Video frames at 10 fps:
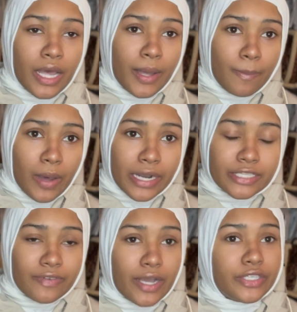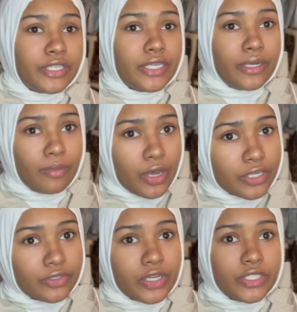modest fashion, modest
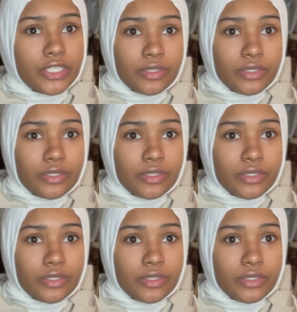dresses